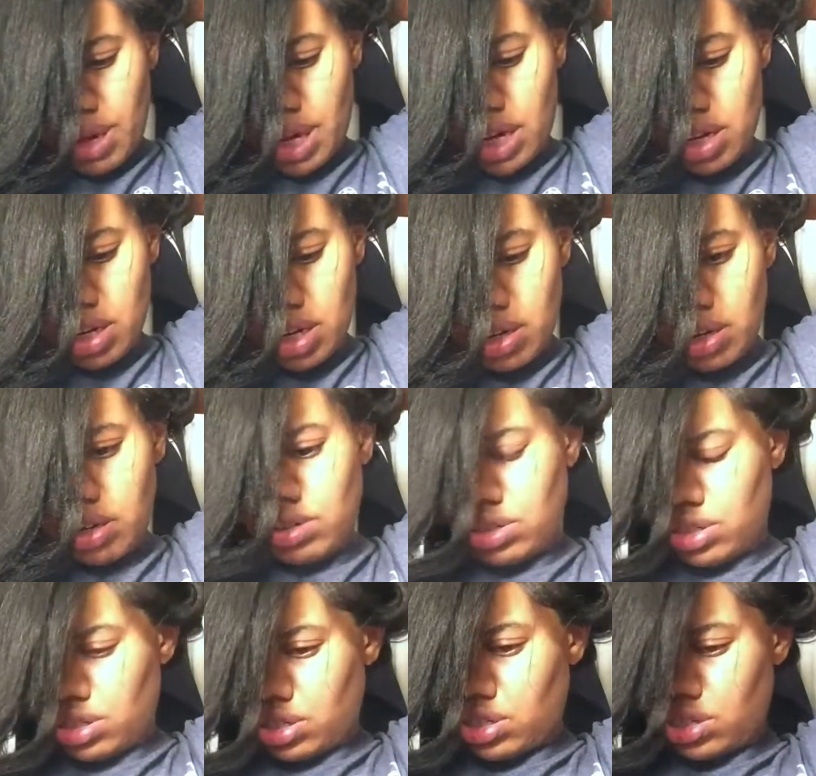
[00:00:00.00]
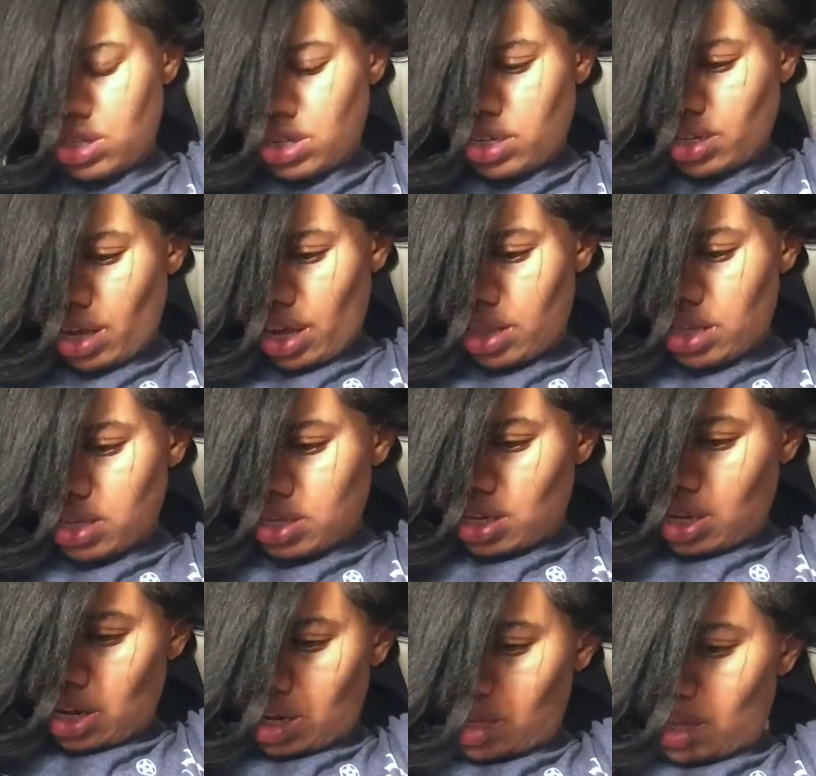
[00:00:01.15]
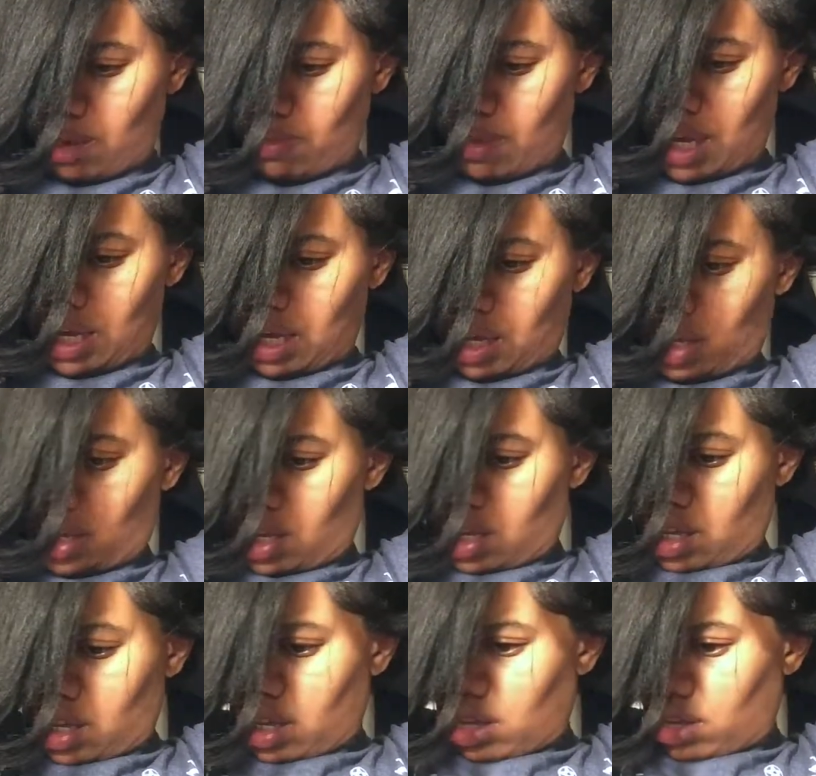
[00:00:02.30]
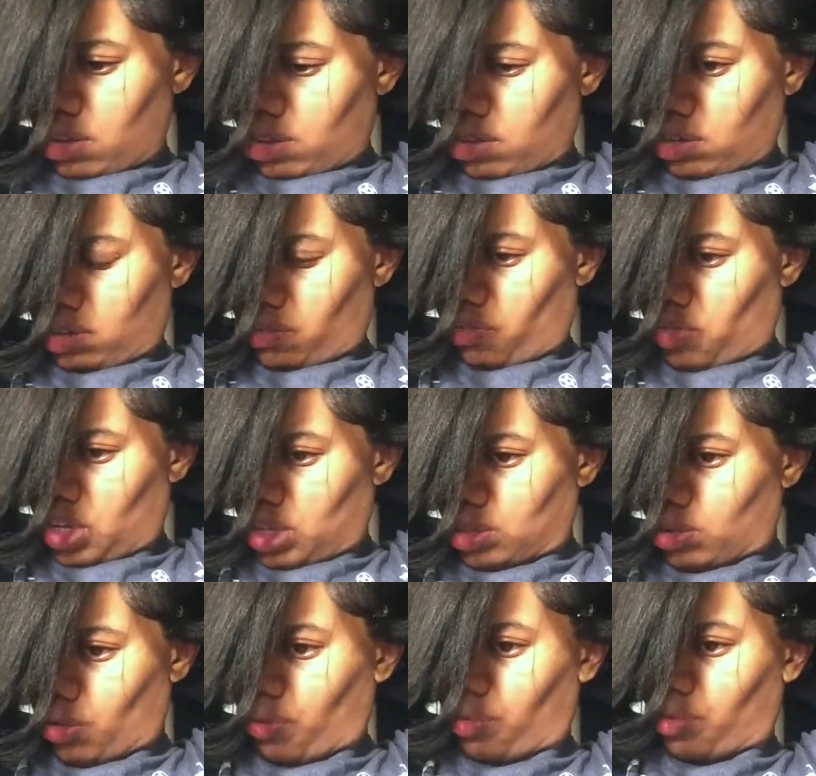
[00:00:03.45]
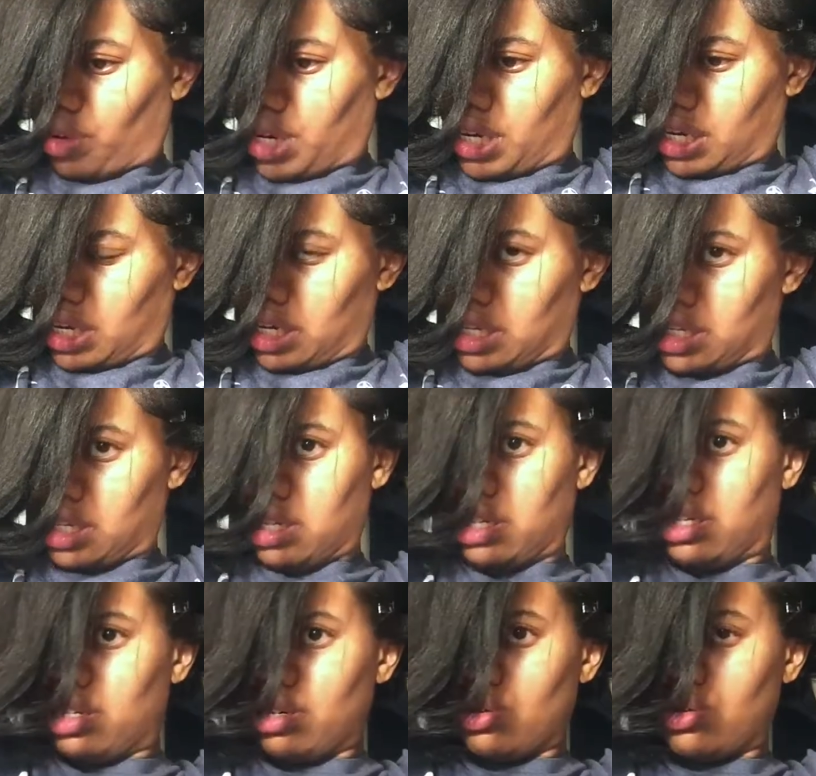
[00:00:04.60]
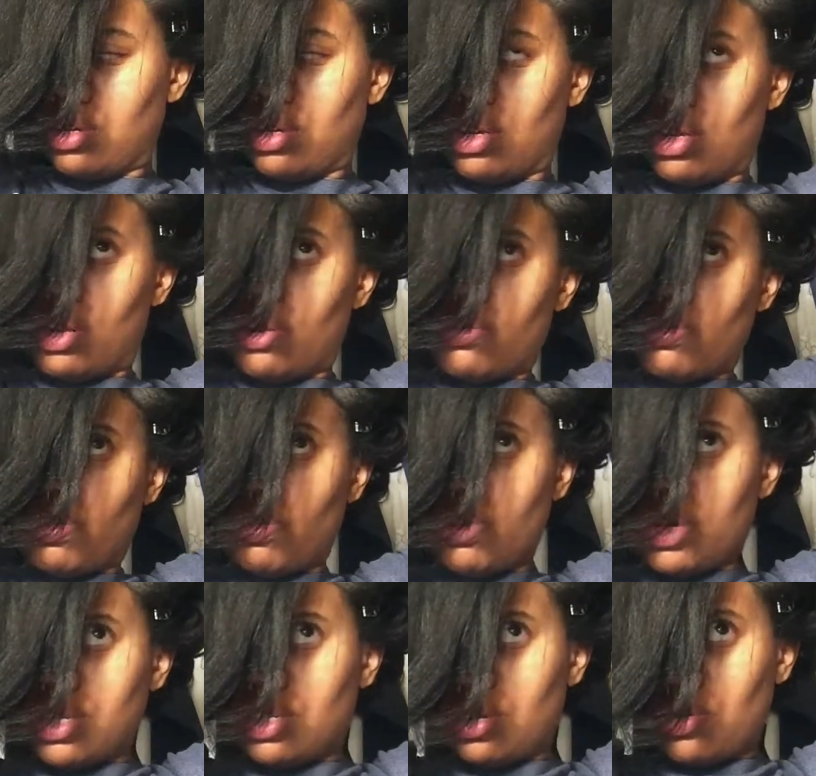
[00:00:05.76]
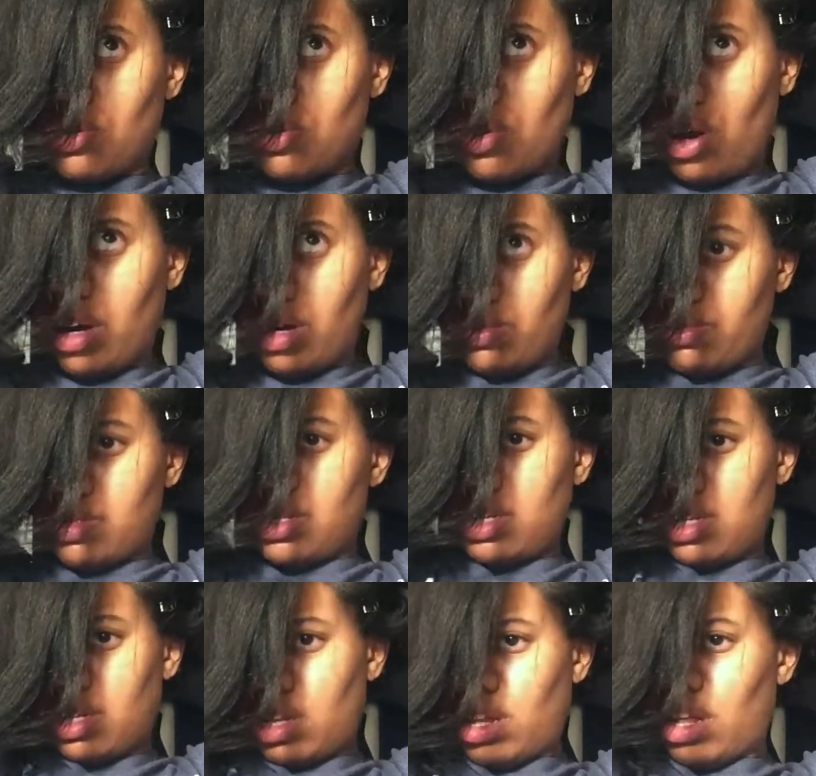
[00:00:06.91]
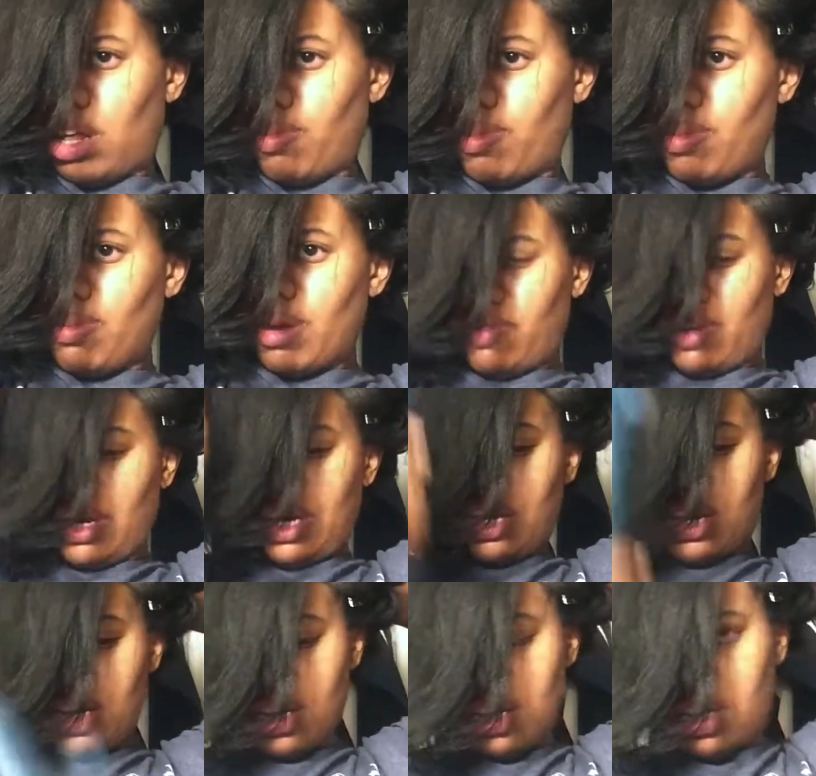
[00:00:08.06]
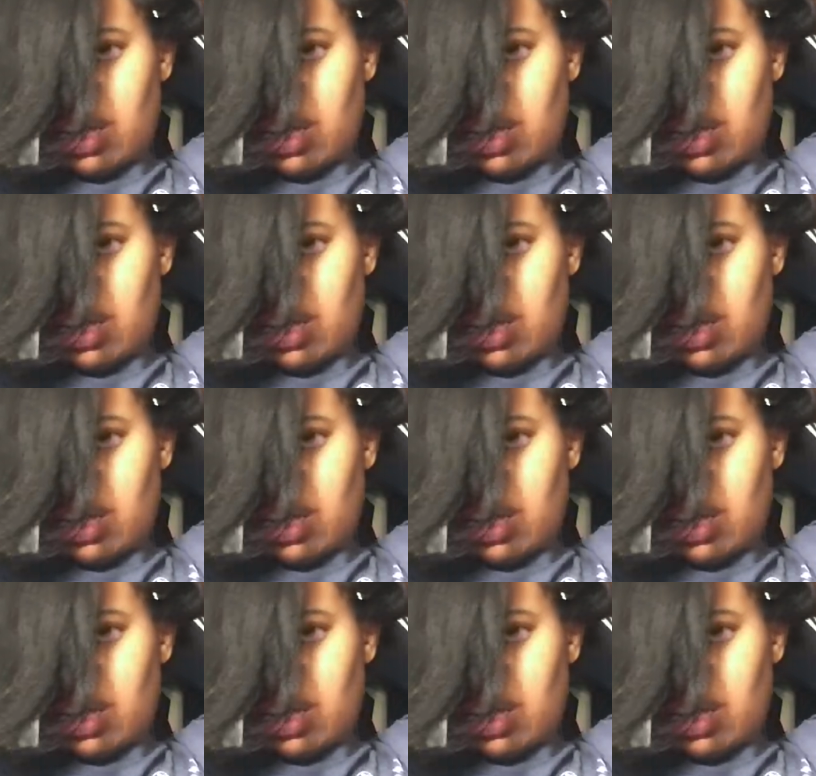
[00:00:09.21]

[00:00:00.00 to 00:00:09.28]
my hair done at the salon, they make it feel so freaking easy to do. But when it's your own arms up above your head,